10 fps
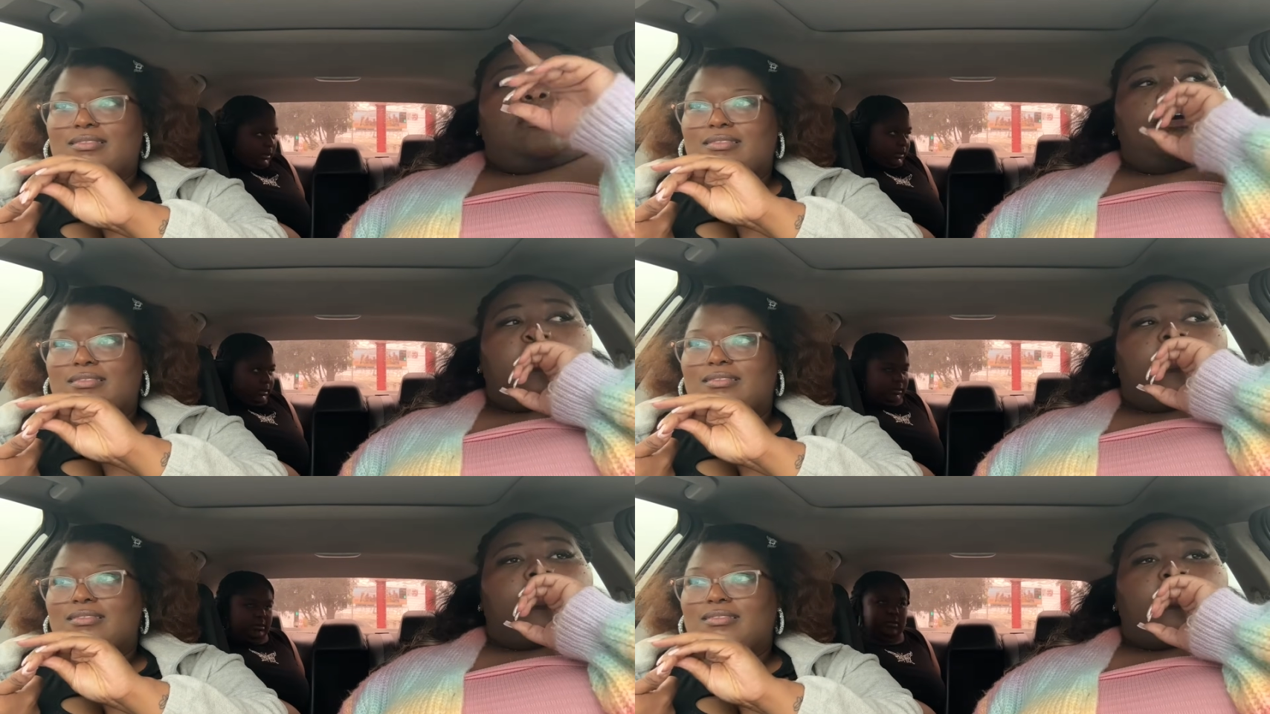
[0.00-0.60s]

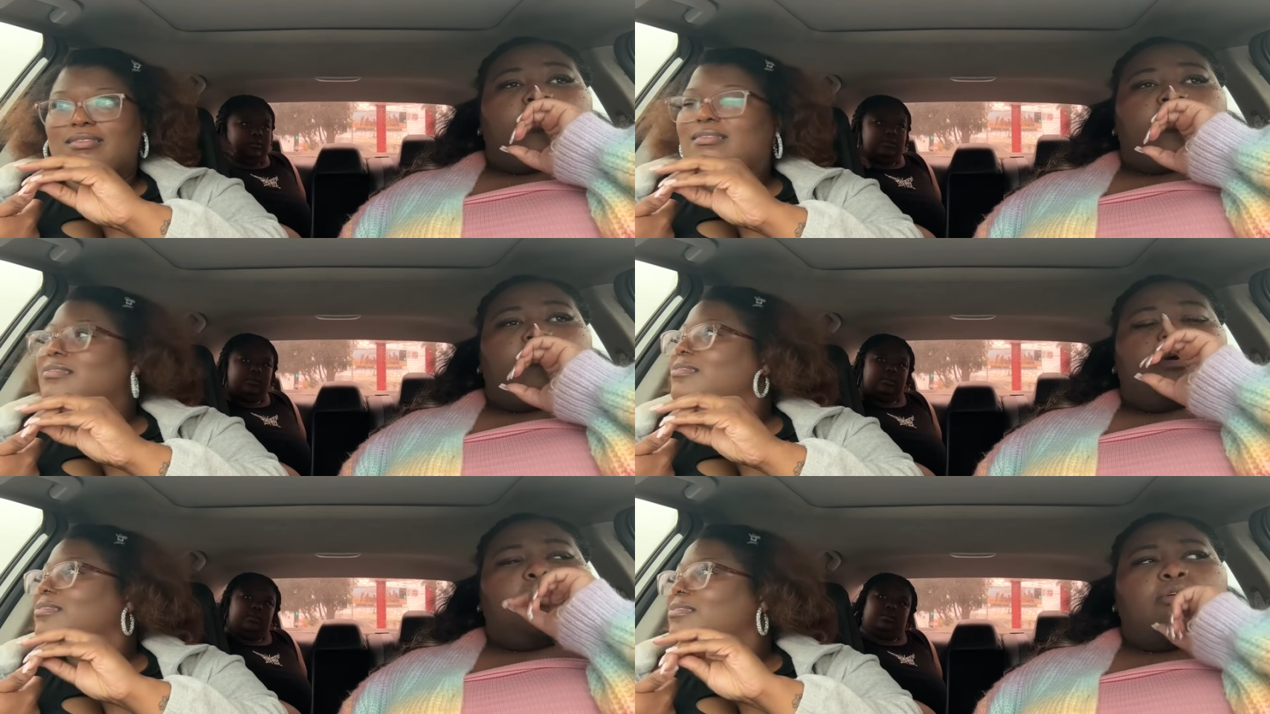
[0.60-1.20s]

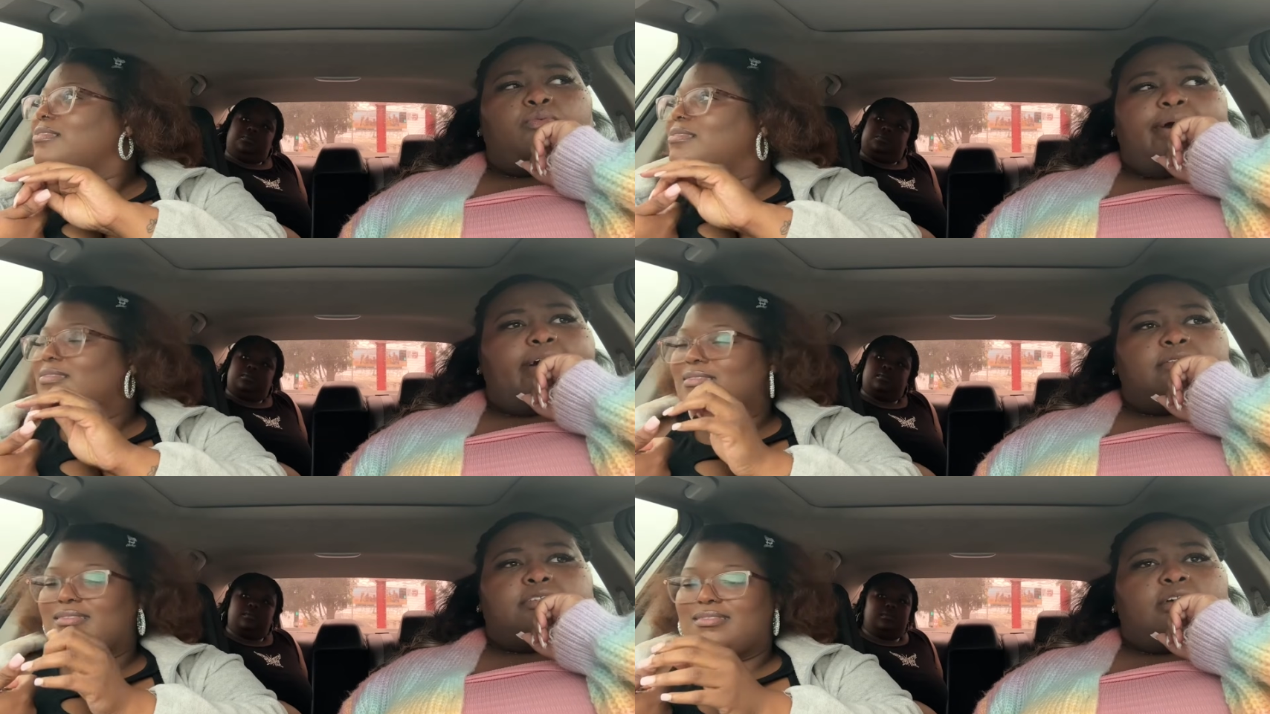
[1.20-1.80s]
Speaker 1: Um, what
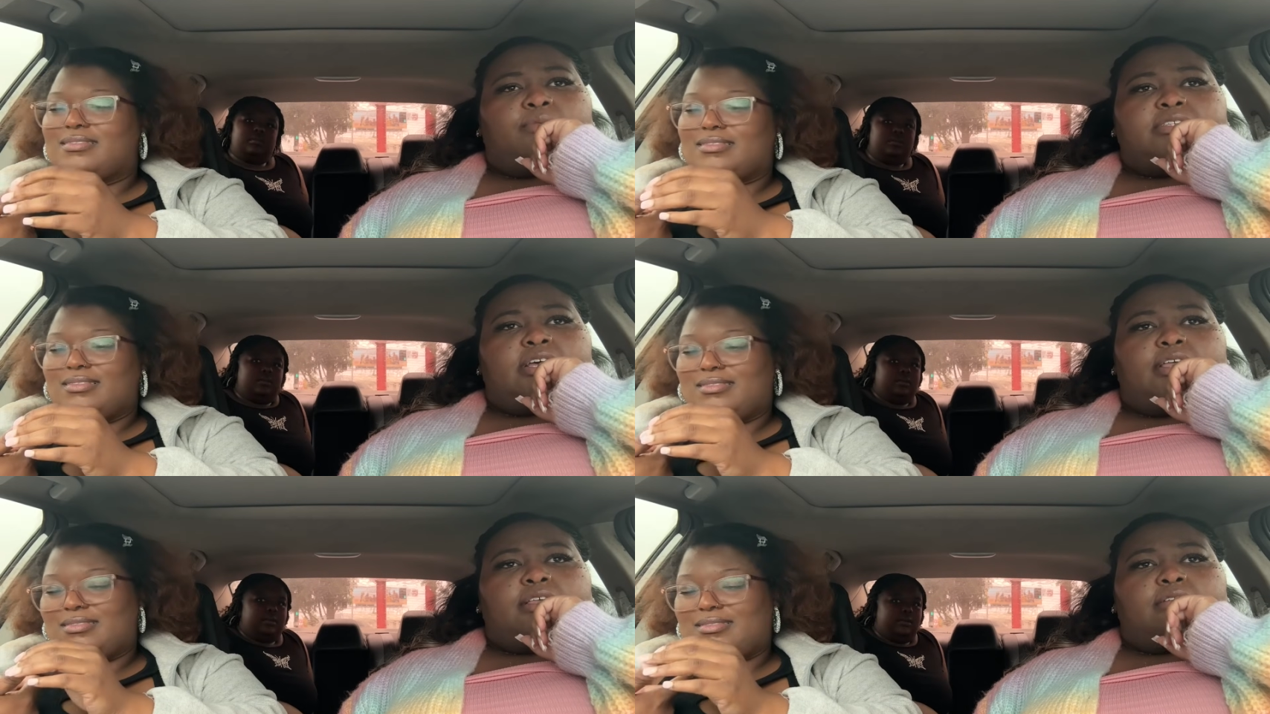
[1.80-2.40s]
else can we
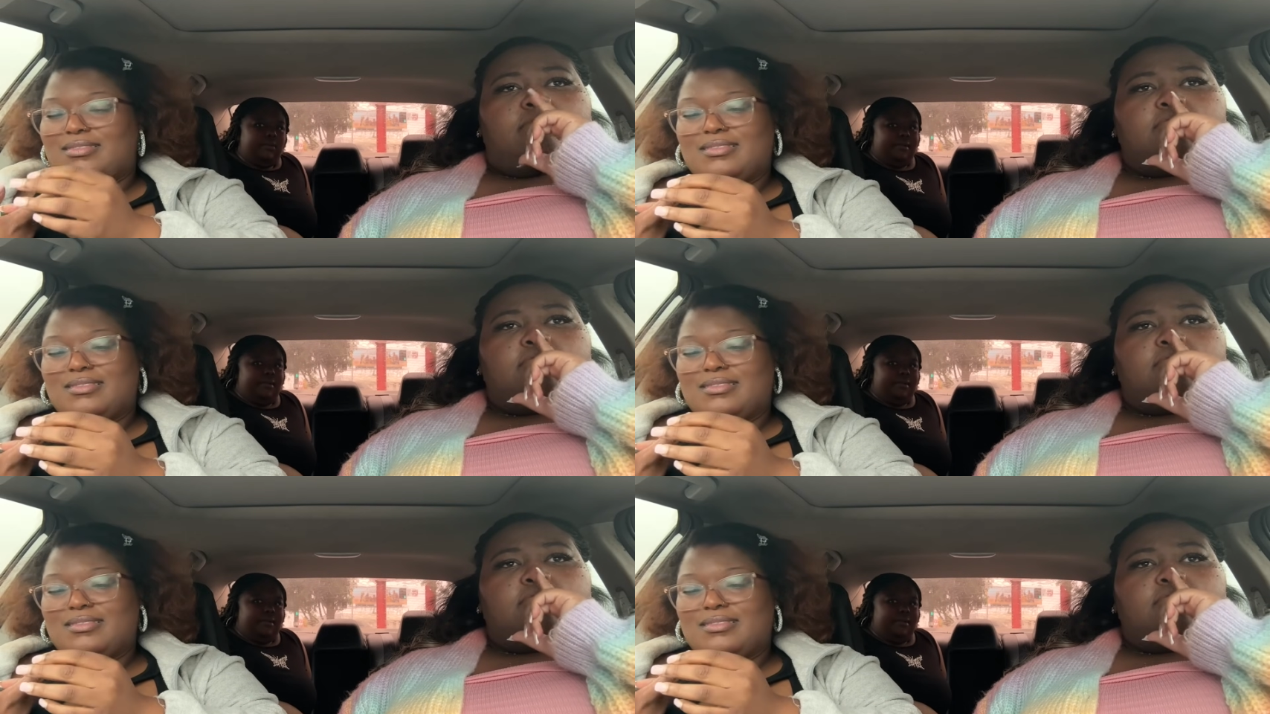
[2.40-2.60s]
tell you?